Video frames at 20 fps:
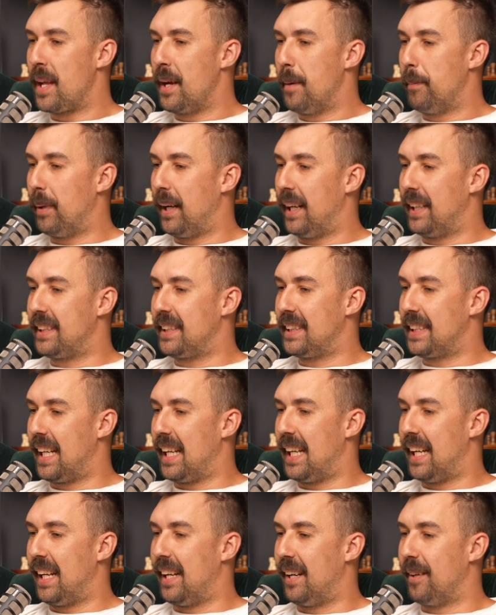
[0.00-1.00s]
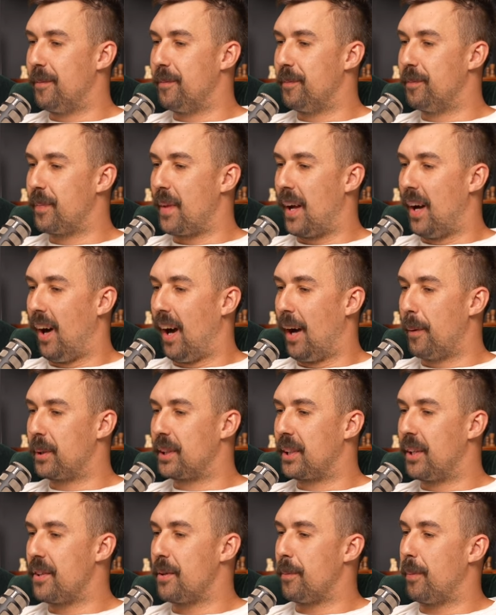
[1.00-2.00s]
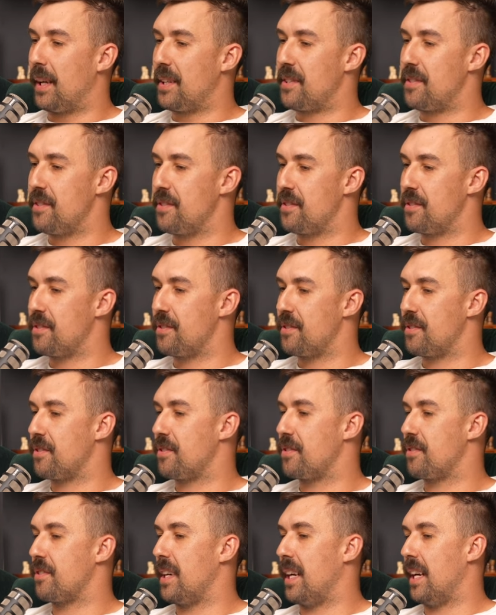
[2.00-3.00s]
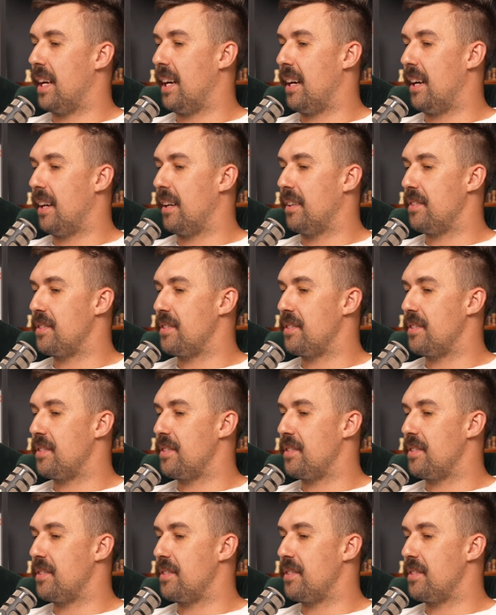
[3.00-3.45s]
But um, I would go to my sister's uh,